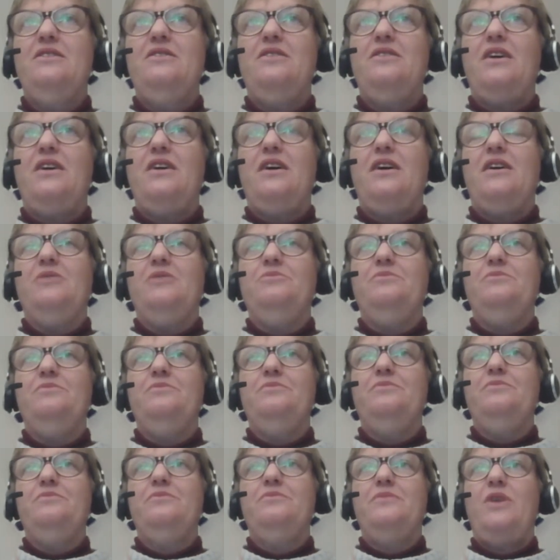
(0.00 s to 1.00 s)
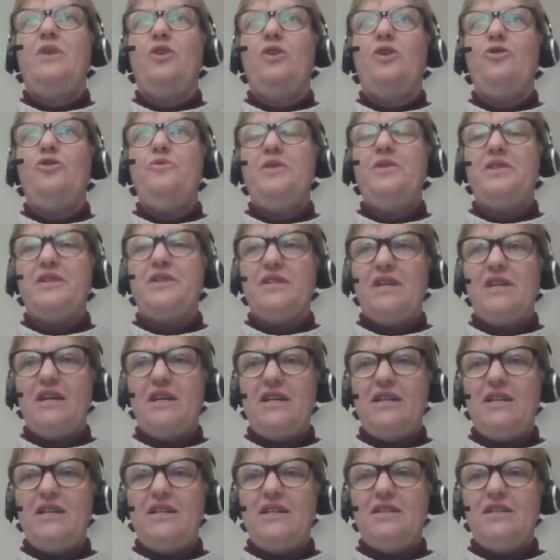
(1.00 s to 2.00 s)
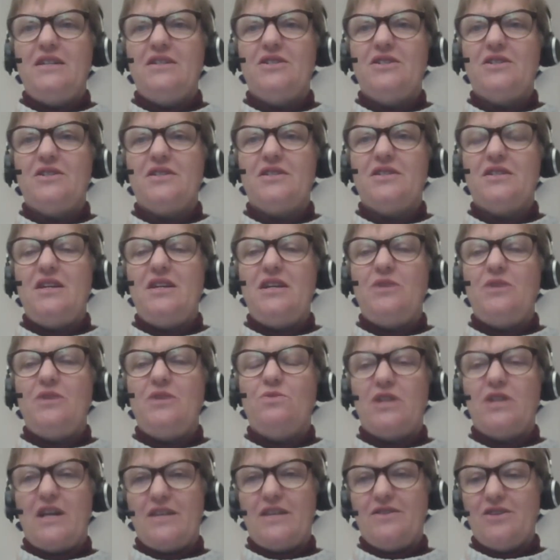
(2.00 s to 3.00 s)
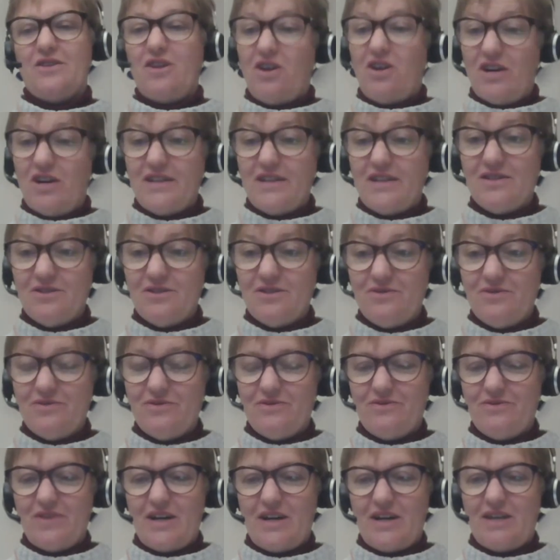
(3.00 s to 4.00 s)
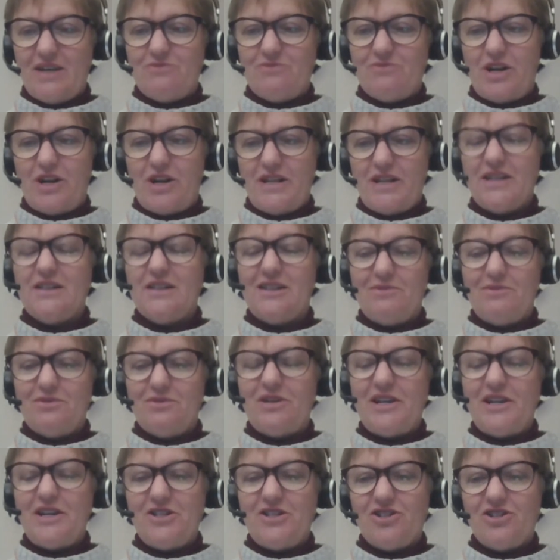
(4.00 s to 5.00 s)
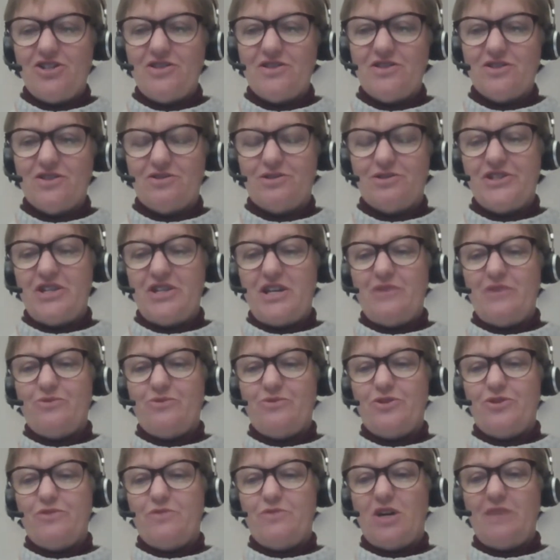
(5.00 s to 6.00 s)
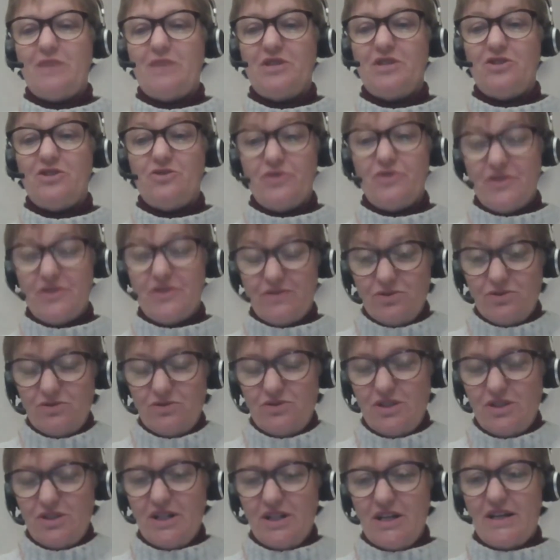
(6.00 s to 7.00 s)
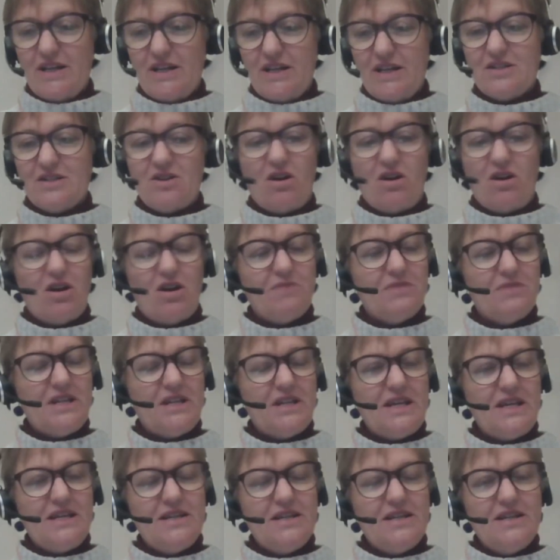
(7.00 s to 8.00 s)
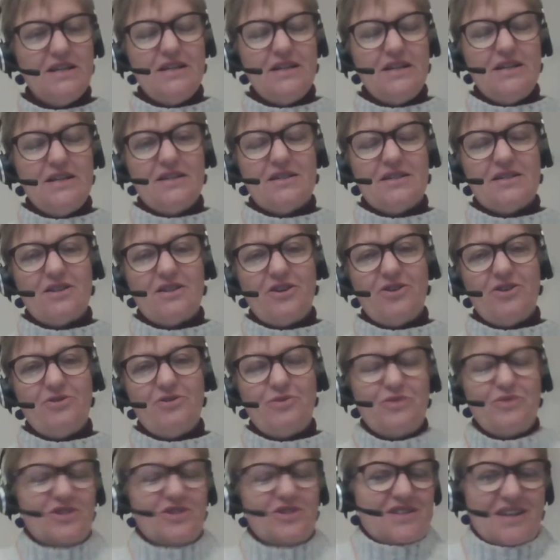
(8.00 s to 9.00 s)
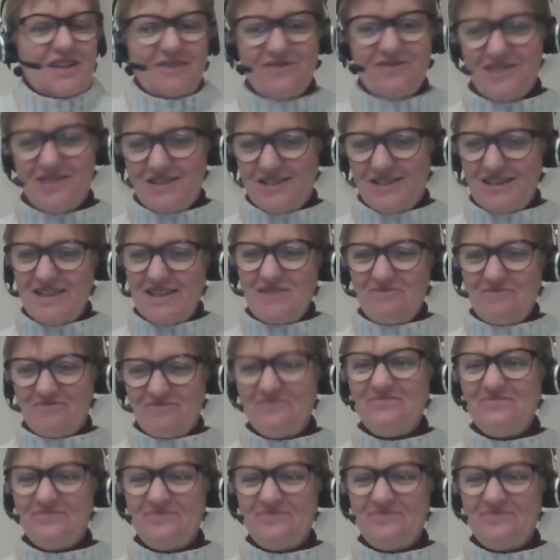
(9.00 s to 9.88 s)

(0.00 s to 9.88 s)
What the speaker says: open and keen to seeing what other kinds of writing collaborations across the network might be useful and timely. So we'll just have to see.